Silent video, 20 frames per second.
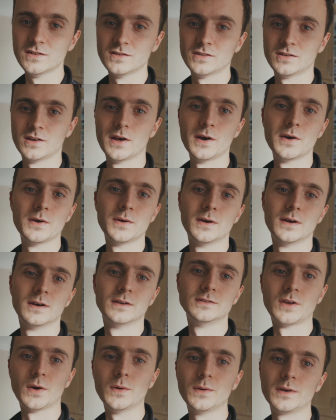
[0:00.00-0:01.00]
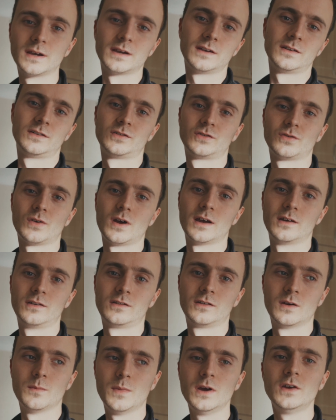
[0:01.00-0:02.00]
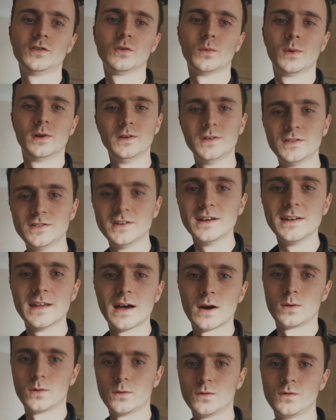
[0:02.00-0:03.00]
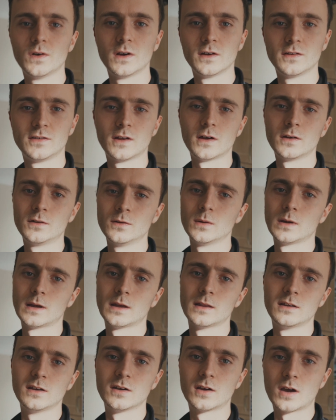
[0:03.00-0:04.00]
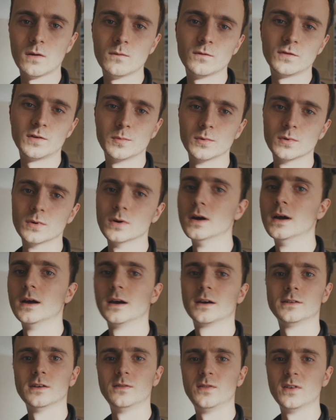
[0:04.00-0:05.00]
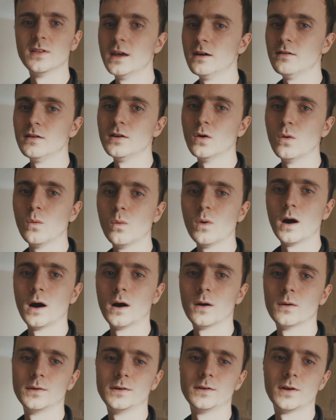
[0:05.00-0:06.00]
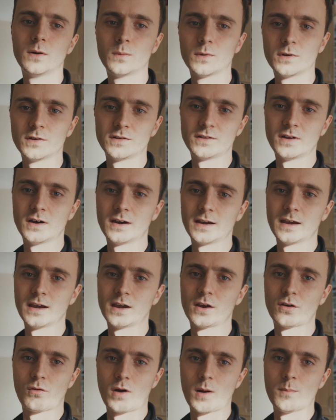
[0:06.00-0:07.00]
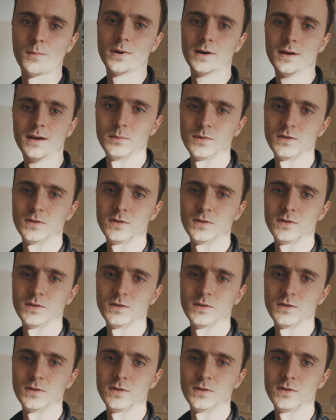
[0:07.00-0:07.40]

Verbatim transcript: it slow, don't get stressed, and make sure when you sit down and first start doing it that you're comfortable, because if you're there a little while you don't want to start getting cramped.